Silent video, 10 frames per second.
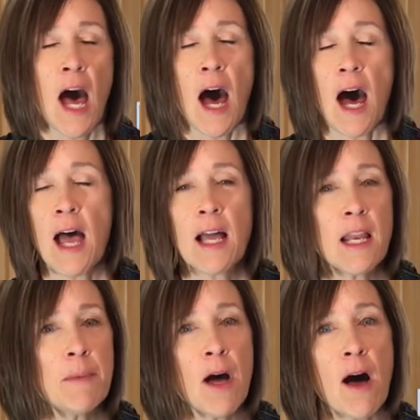I
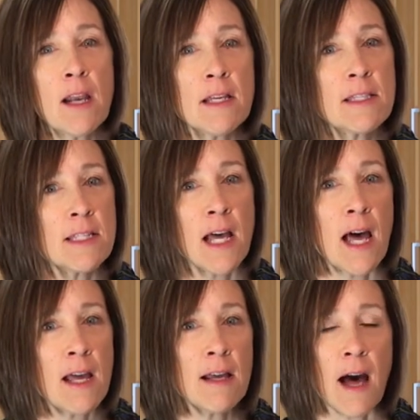gotta be honest, and
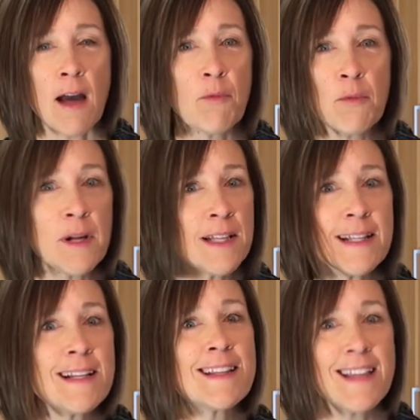I really
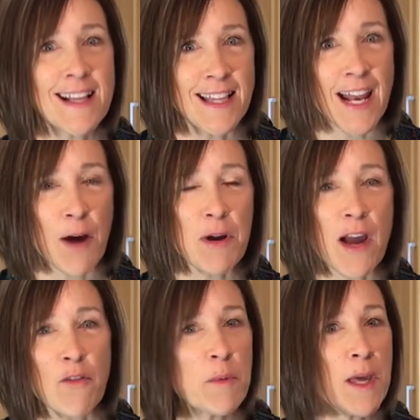didn't think that I would
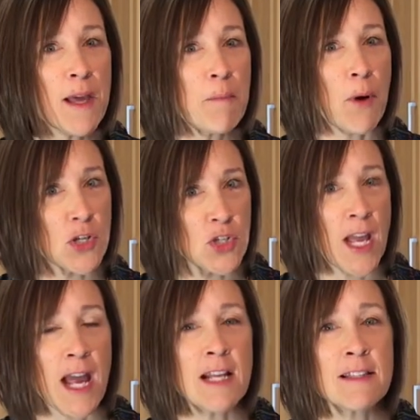ever be pressure
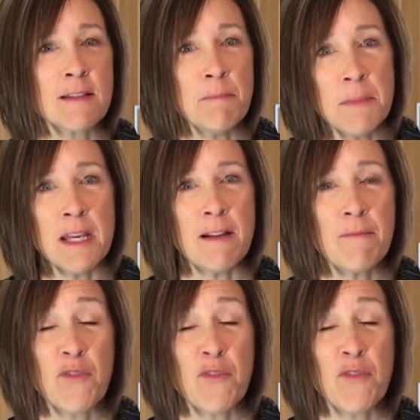canning some meat.